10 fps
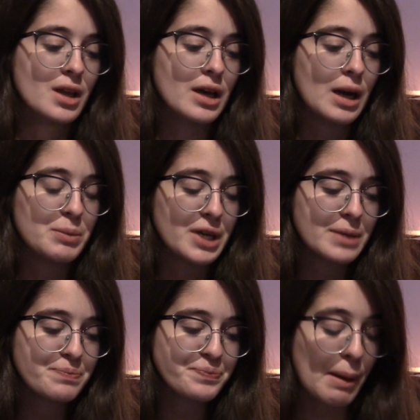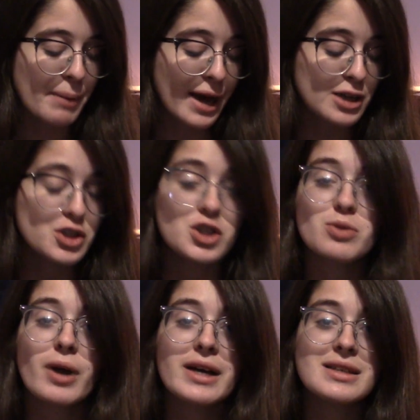an update. I managed to
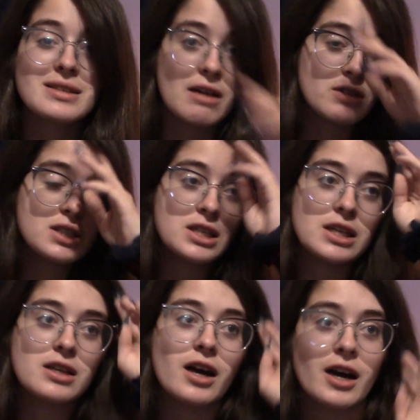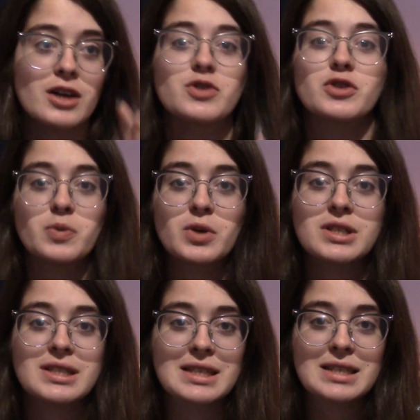write 1700
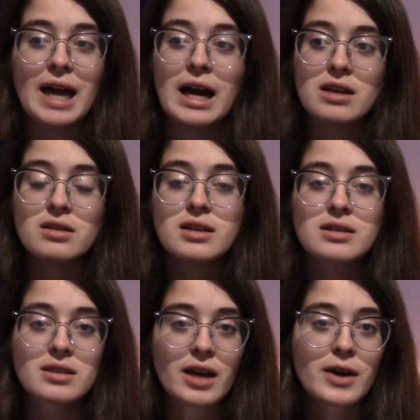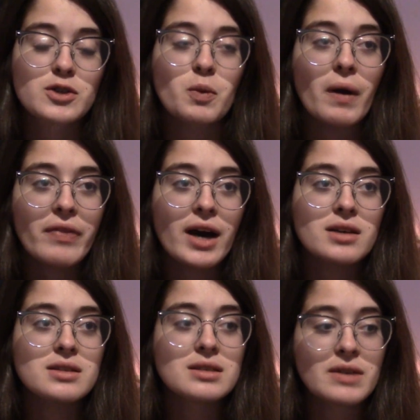words exactly today, so
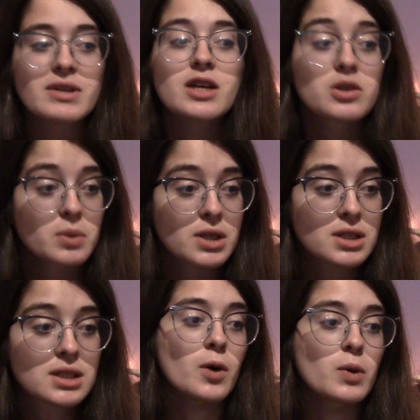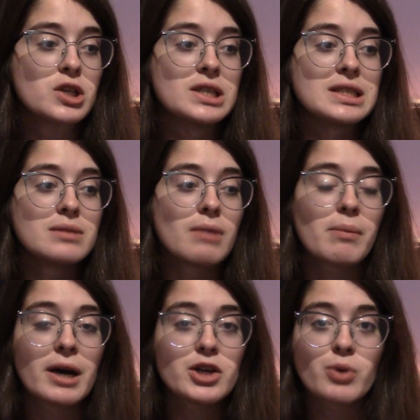1700 words, which isn't my
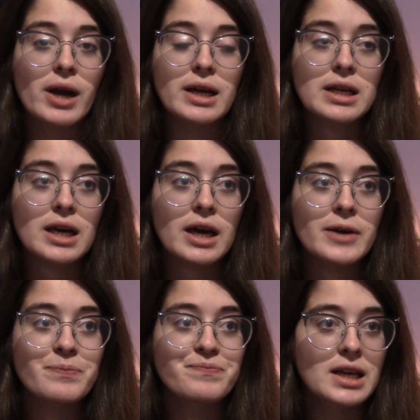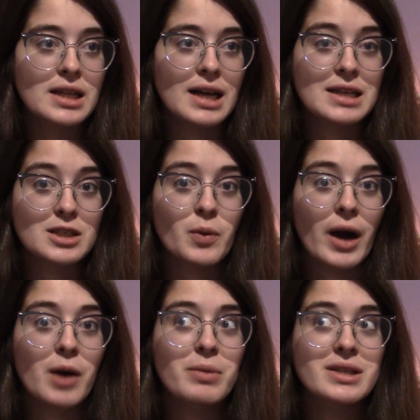best writing day in the last little
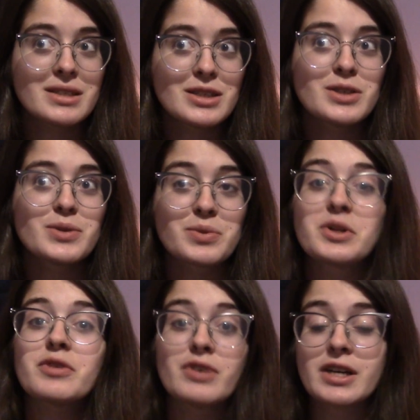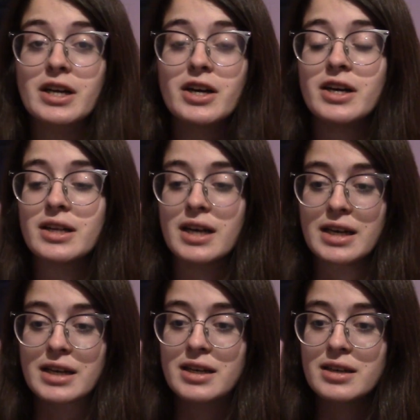while, but still really freaking good.
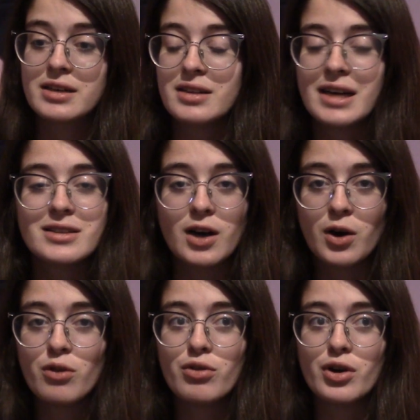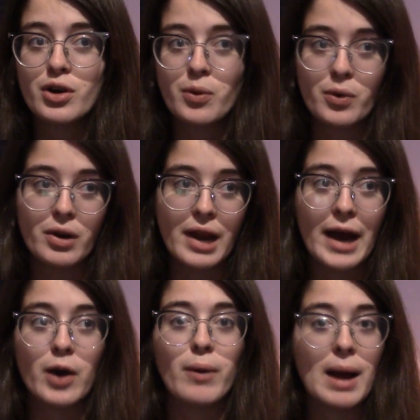Like, that's over
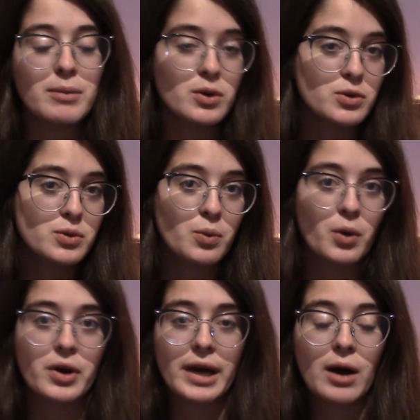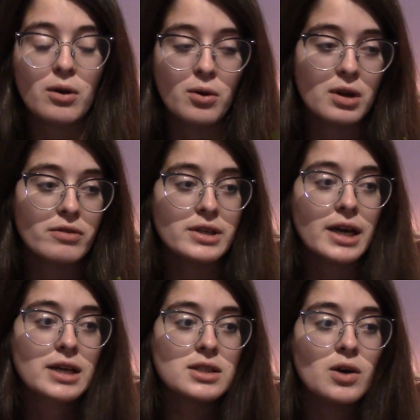NaNoWriMo's word count goal every
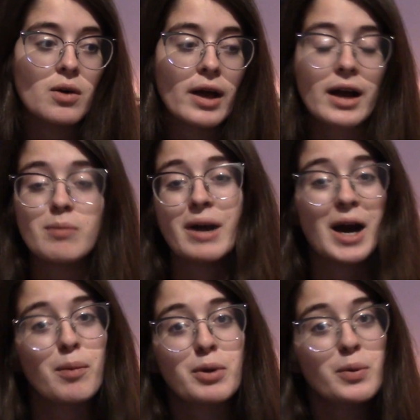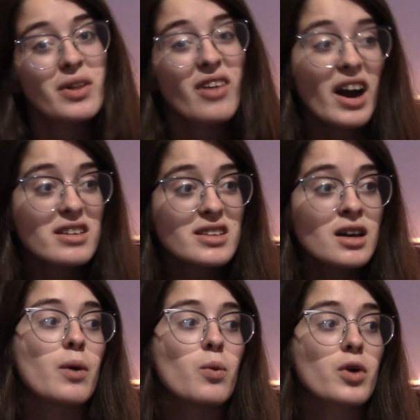day, so like I'm happy with that.
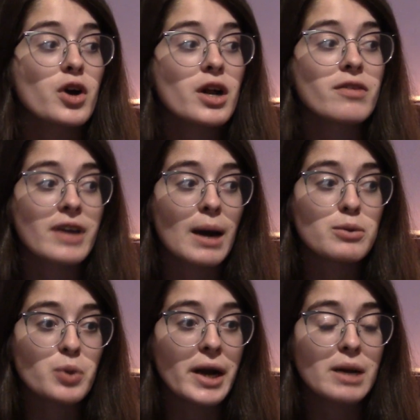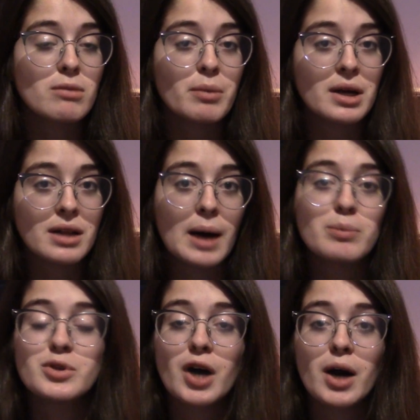I could have kept writing, but my
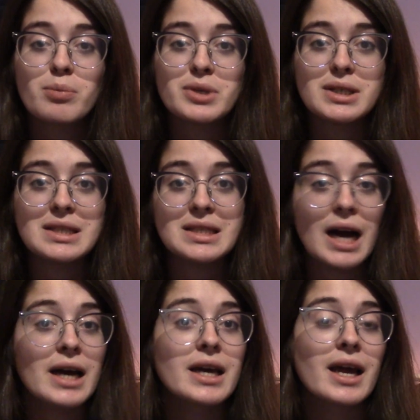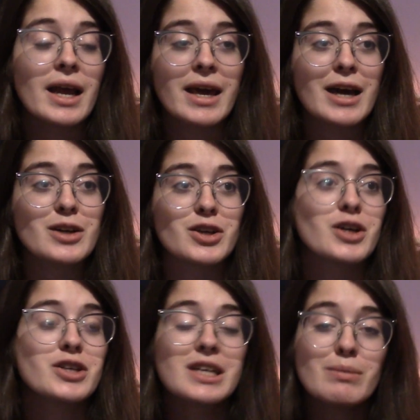laptop is dying and I can't
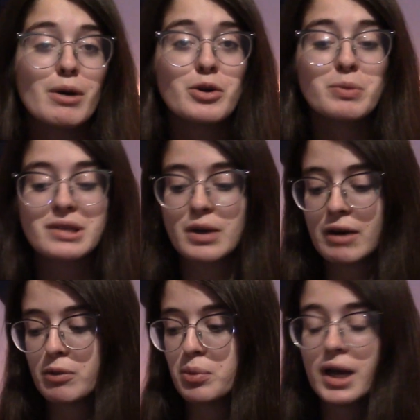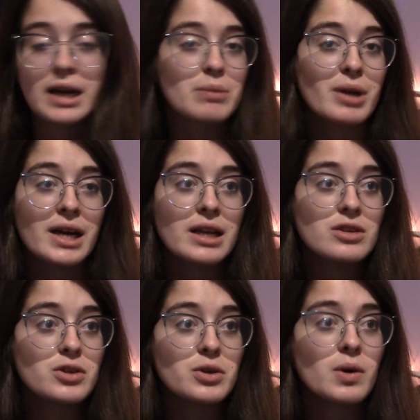charge it in my room because I don't have a plug to plug it
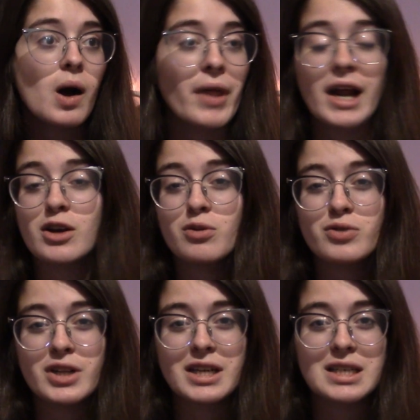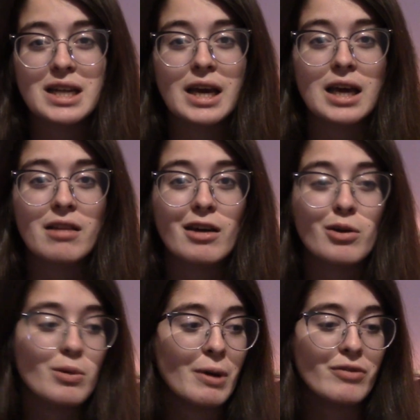into, and I don't feel like sitting in the
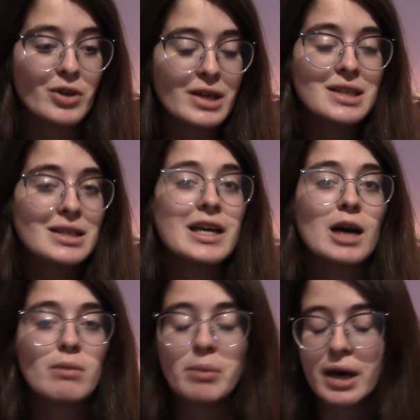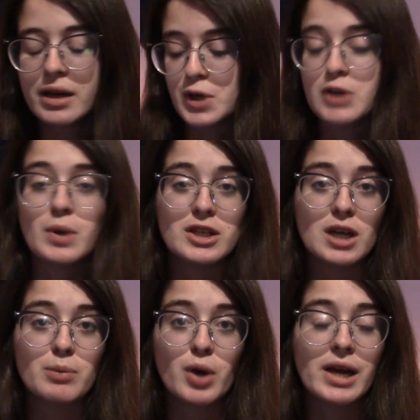other room. I feel like sitting on my bed. That's why I
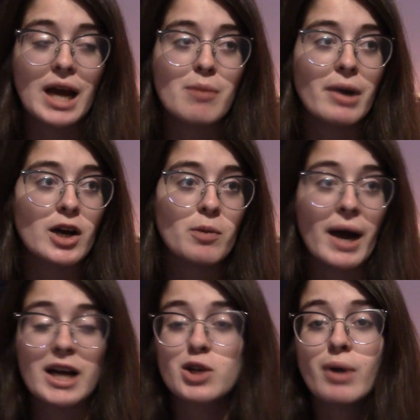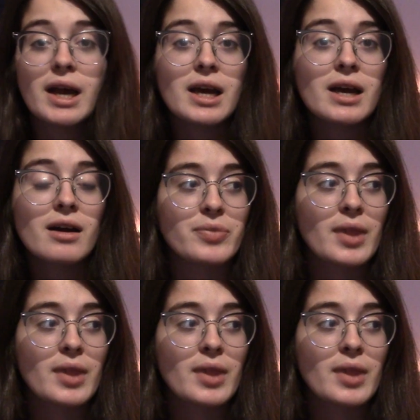stopped writing. I might go back to writing